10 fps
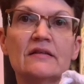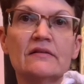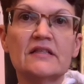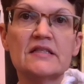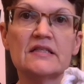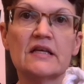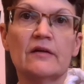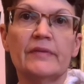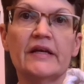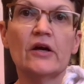And this is going to
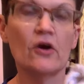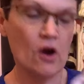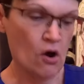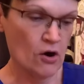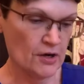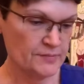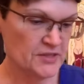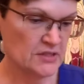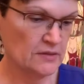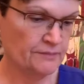be her
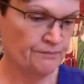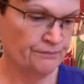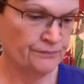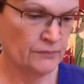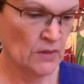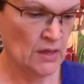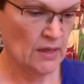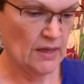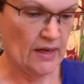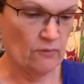arms.
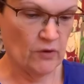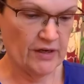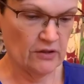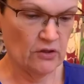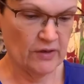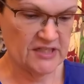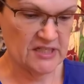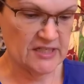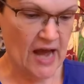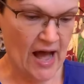And we are going to
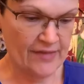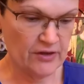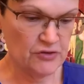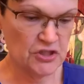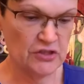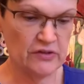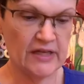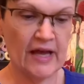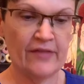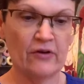tie those two
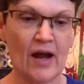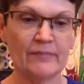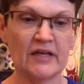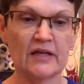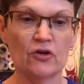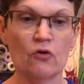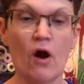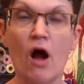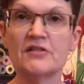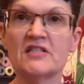together. I'm going to
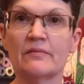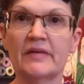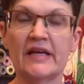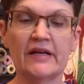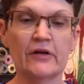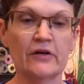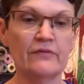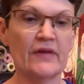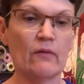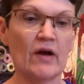cross them here.
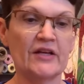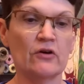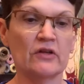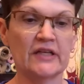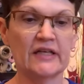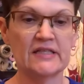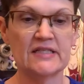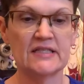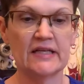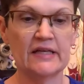That way you're only going to
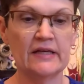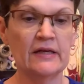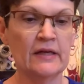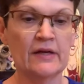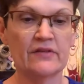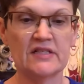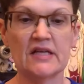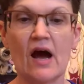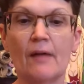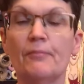see the
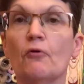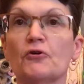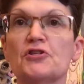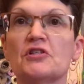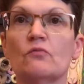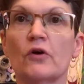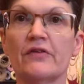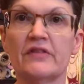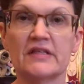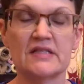top portion where
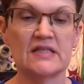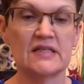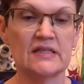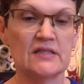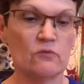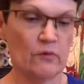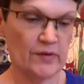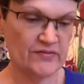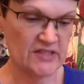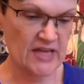this is, where
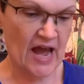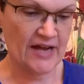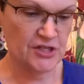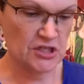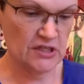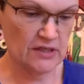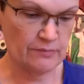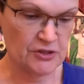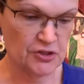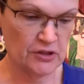we've attached it.
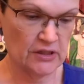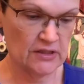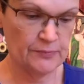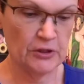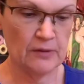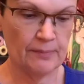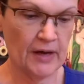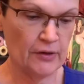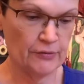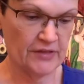But you're going to put a
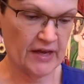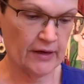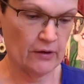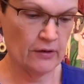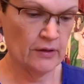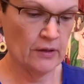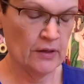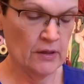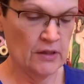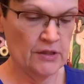bow there.
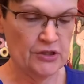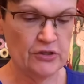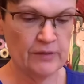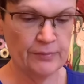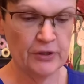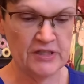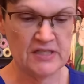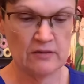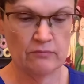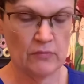You can put
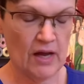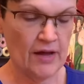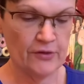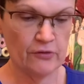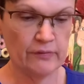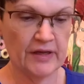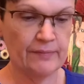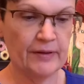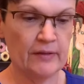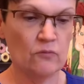some other
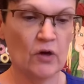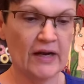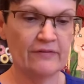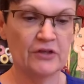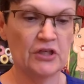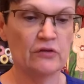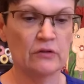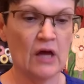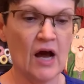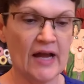ribbon, whatever you
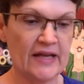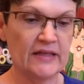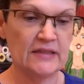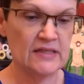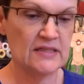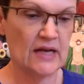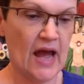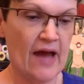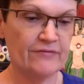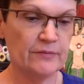like. It doesn't
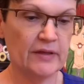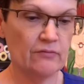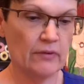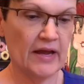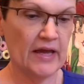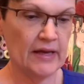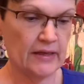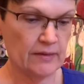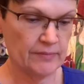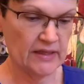have to be red.
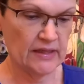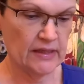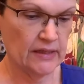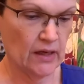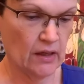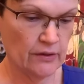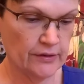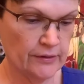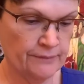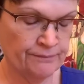It can be any
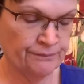color.